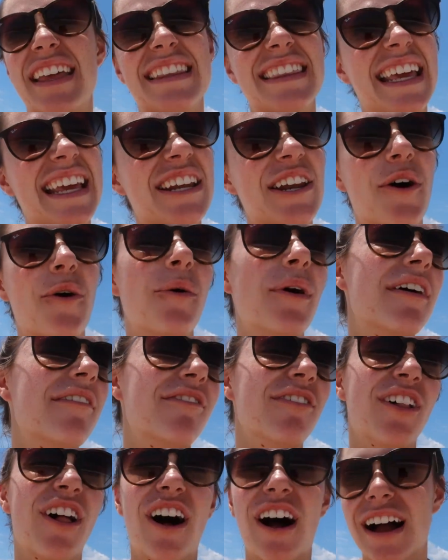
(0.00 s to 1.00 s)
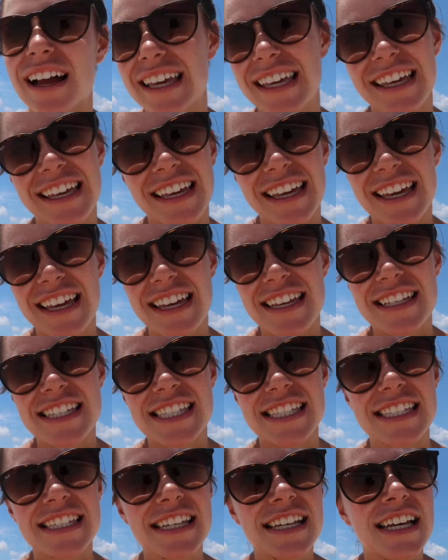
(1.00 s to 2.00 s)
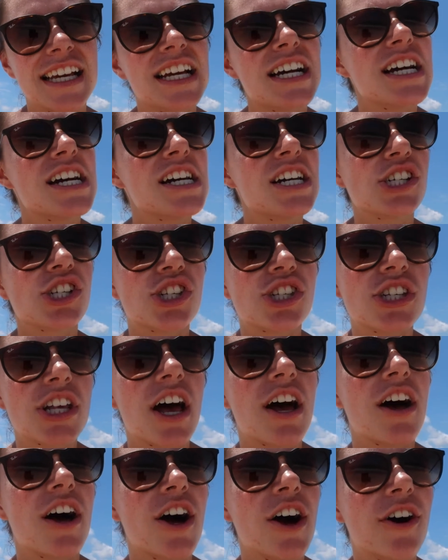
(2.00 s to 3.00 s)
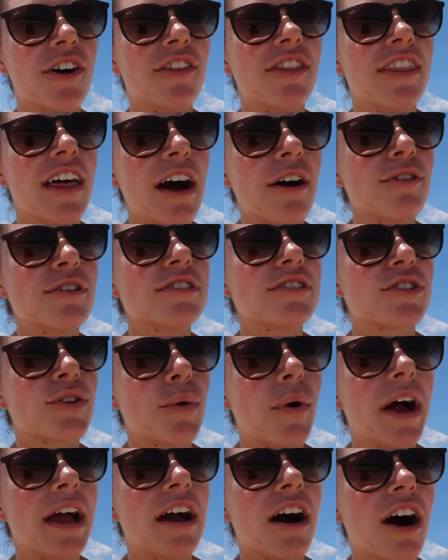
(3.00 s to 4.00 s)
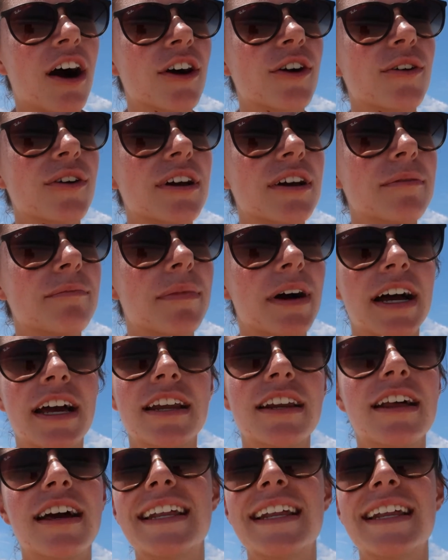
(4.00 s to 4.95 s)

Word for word: think they know what vlogging is. So that was quite awkward, but